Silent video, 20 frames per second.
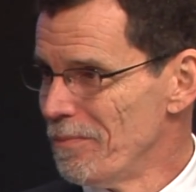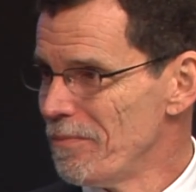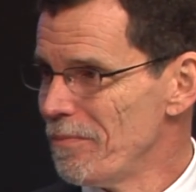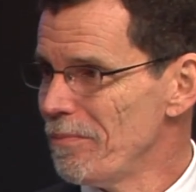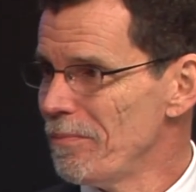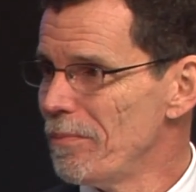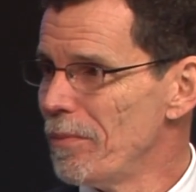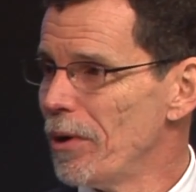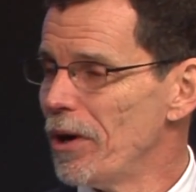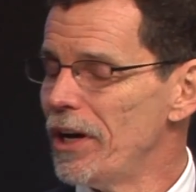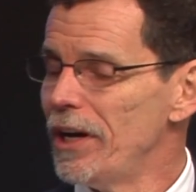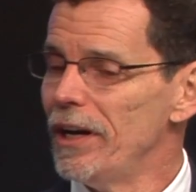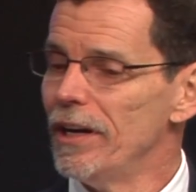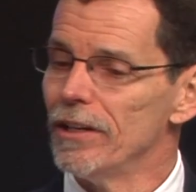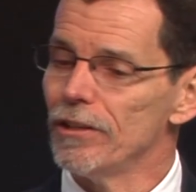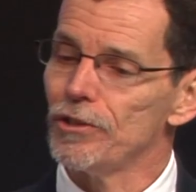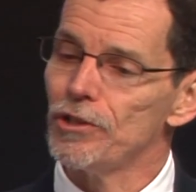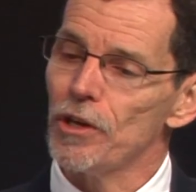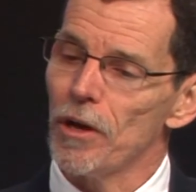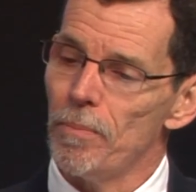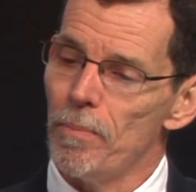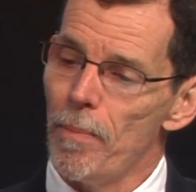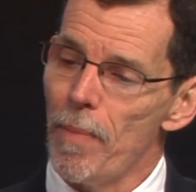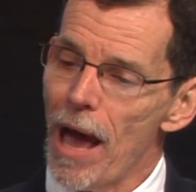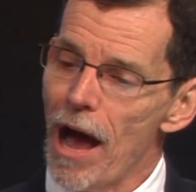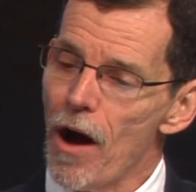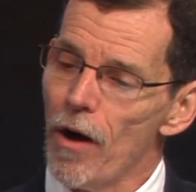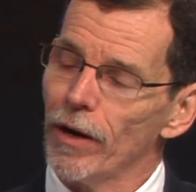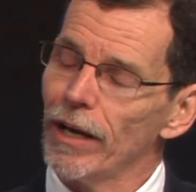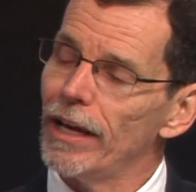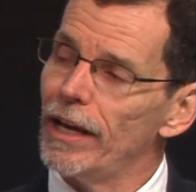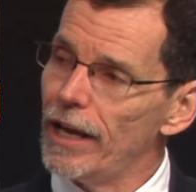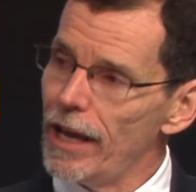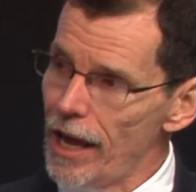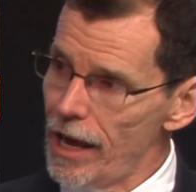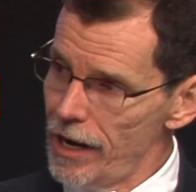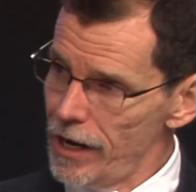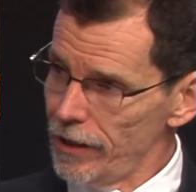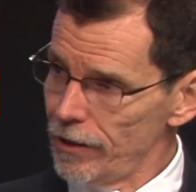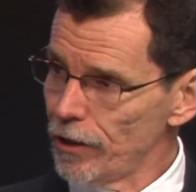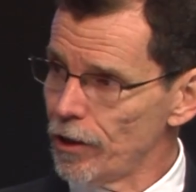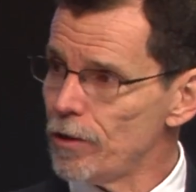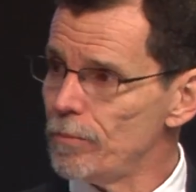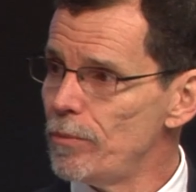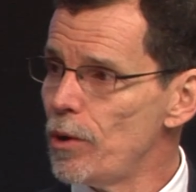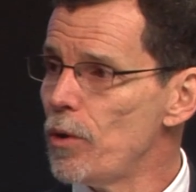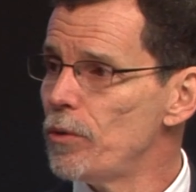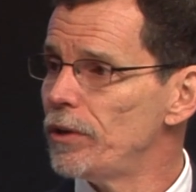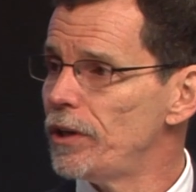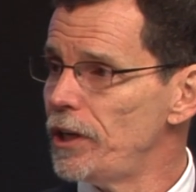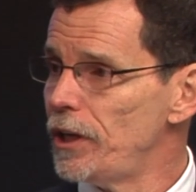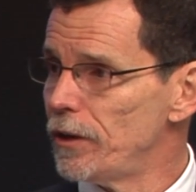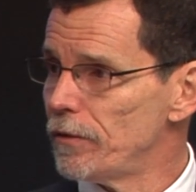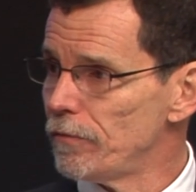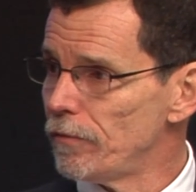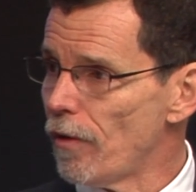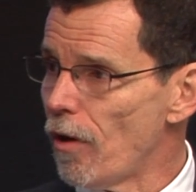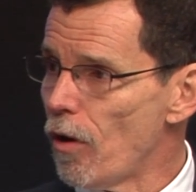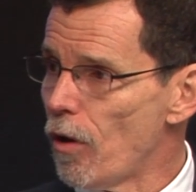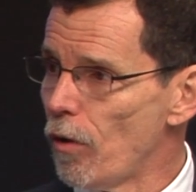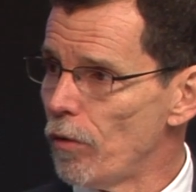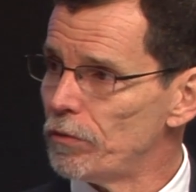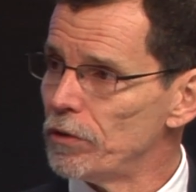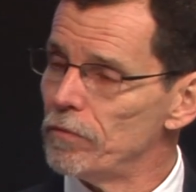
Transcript: but it's about getting the community involved,